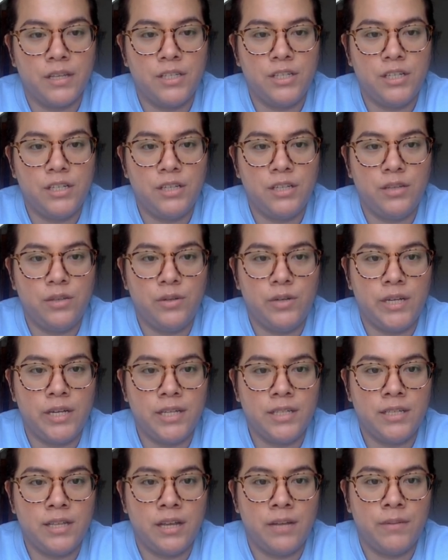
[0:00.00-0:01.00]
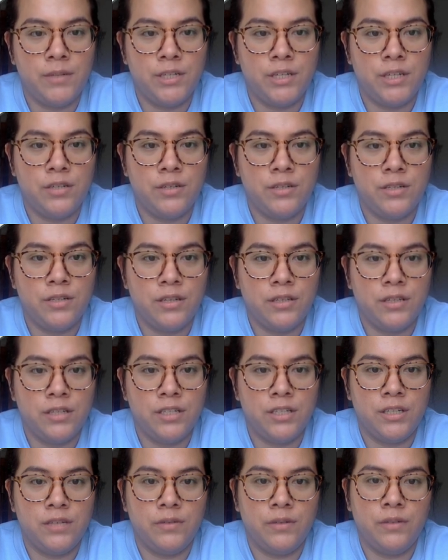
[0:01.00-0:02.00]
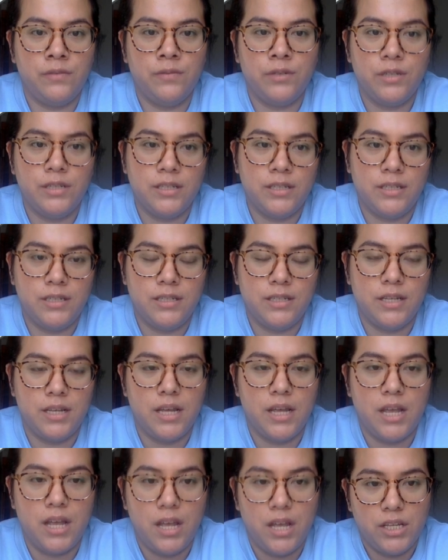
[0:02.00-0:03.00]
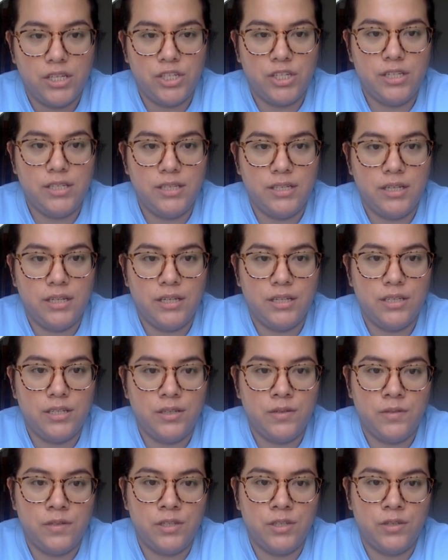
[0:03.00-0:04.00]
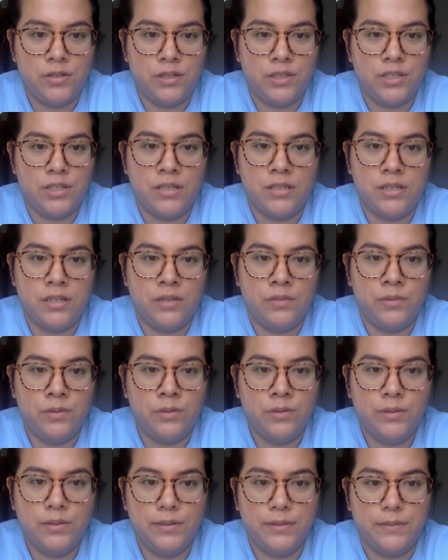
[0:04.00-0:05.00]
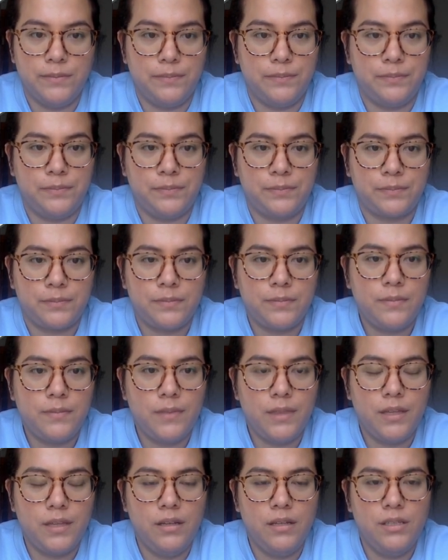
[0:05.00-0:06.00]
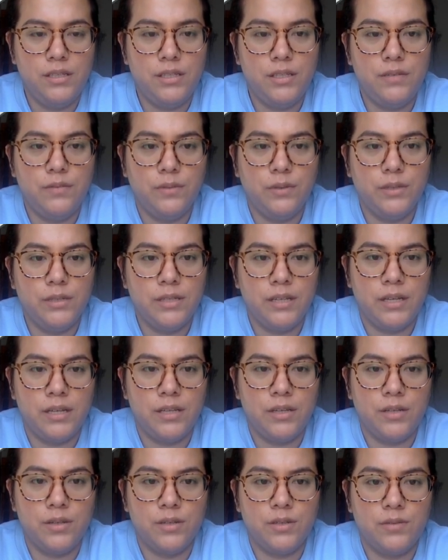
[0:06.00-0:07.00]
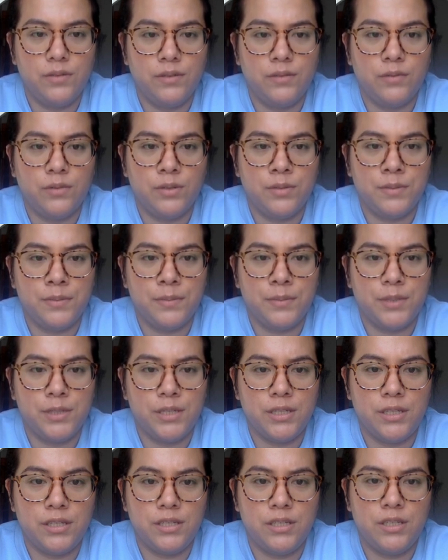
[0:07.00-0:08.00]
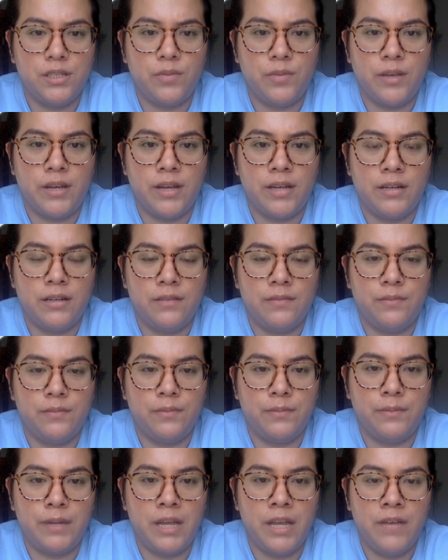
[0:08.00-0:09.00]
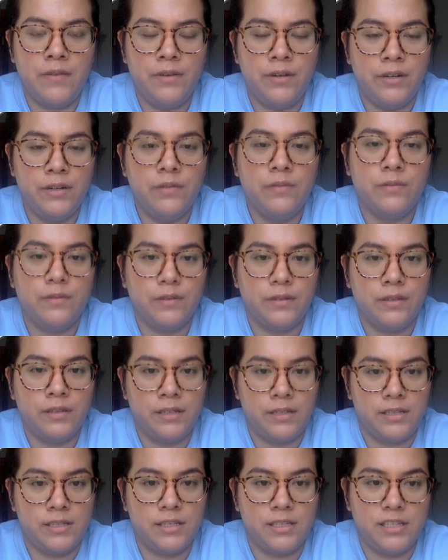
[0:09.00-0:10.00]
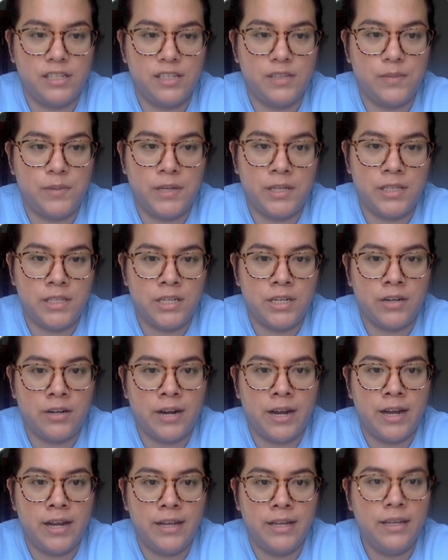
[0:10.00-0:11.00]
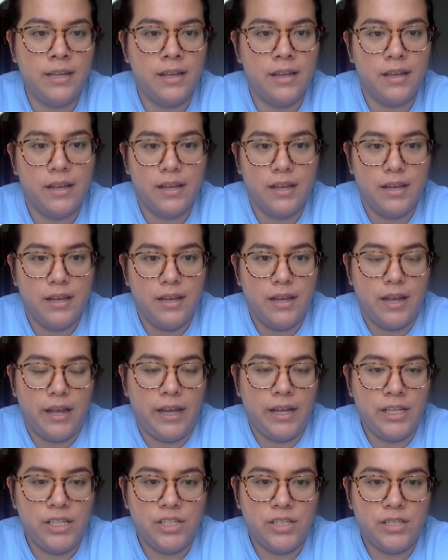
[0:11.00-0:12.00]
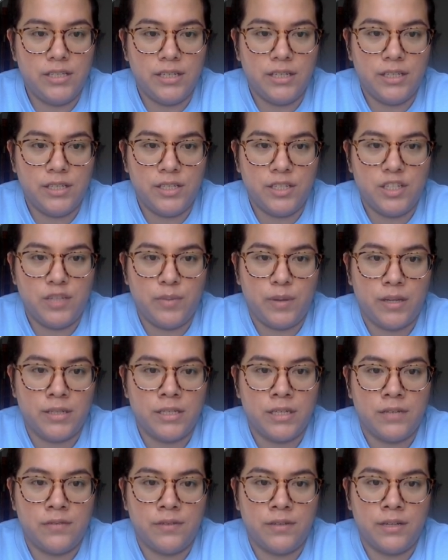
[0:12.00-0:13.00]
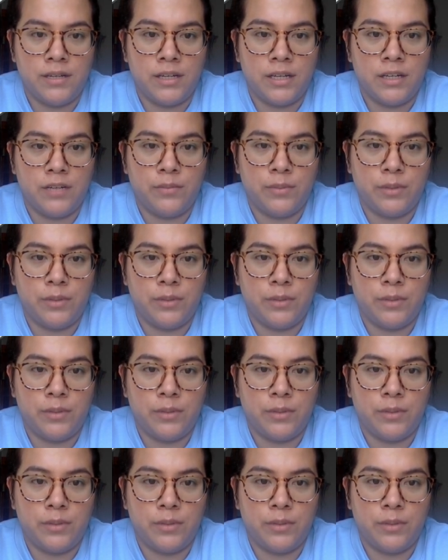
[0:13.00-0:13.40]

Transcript: G3 establish and use conditioned reinforcers, G6 use instructions and rules, G14 use reinforcement procedures to weaken behavior, in this instance being DRI, and G6 use positive and negative